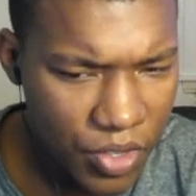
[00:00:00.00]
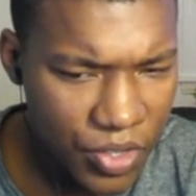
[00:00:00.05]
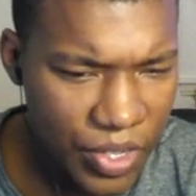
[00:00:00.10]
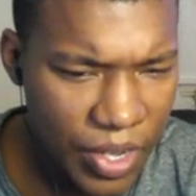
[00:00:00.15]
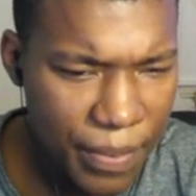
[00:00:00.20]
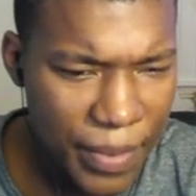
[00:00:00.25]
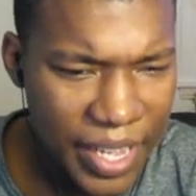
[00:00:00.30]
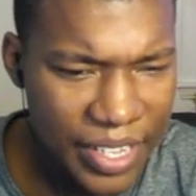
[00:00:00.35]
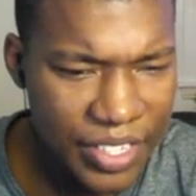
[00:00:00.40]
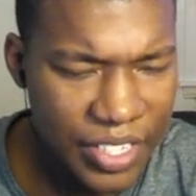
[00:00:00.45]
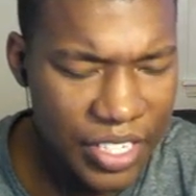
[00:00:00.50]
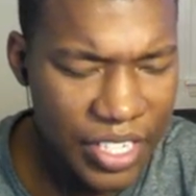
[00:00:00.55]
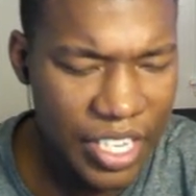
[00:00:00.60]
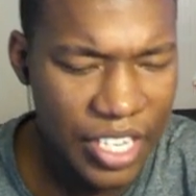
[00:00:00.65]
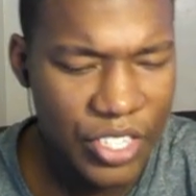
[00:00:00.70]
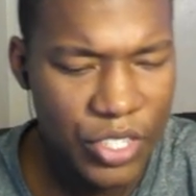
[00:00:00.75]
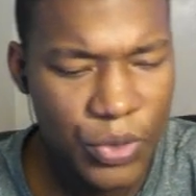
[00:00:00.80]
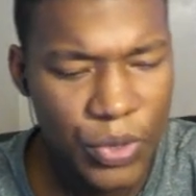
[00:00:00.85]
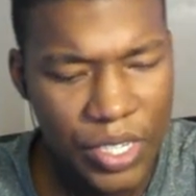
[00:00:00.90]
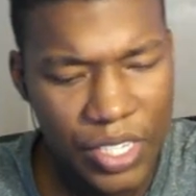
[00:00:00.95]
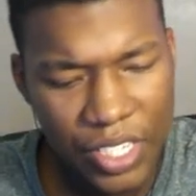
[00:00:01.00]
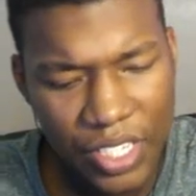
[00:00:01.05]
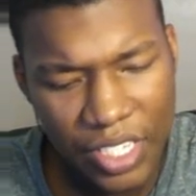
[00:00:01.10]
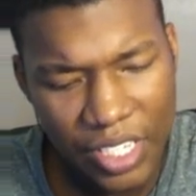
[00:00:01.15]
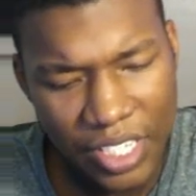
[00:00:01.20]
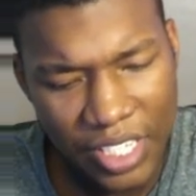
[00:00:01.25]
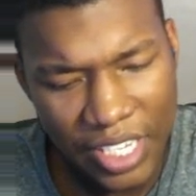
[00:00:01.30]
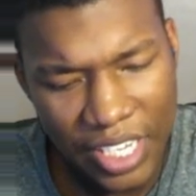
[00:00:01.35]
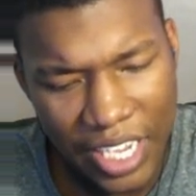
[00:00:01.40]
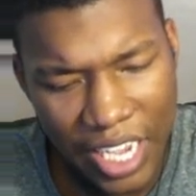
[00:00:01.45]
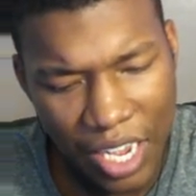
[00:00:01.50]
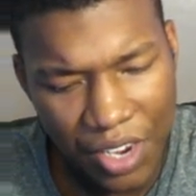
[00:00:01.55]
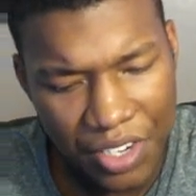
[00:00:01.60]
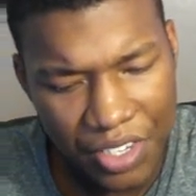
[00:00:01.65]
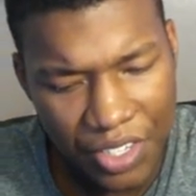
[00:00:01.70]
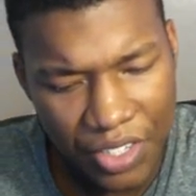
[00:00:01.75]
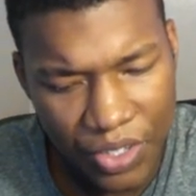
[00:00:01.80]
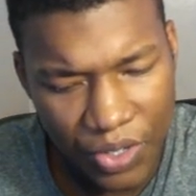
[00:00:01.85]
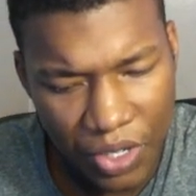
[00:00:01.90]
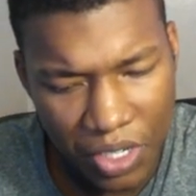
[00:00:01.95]
So I'm actually interested to see how
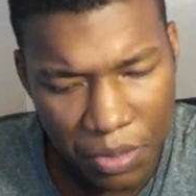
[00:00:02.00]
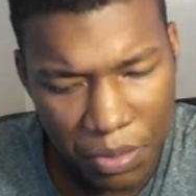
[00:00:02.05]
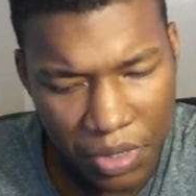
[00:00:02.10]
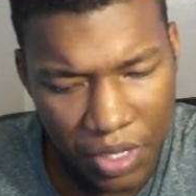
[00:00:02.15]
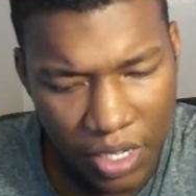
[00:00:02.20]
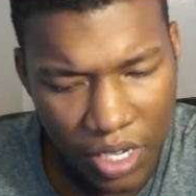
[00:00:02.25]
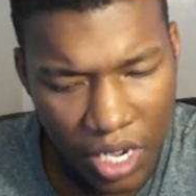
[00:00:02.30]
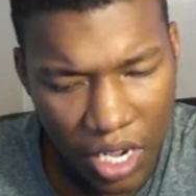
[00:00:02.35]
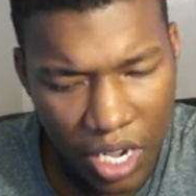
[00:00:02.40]
this is going to be.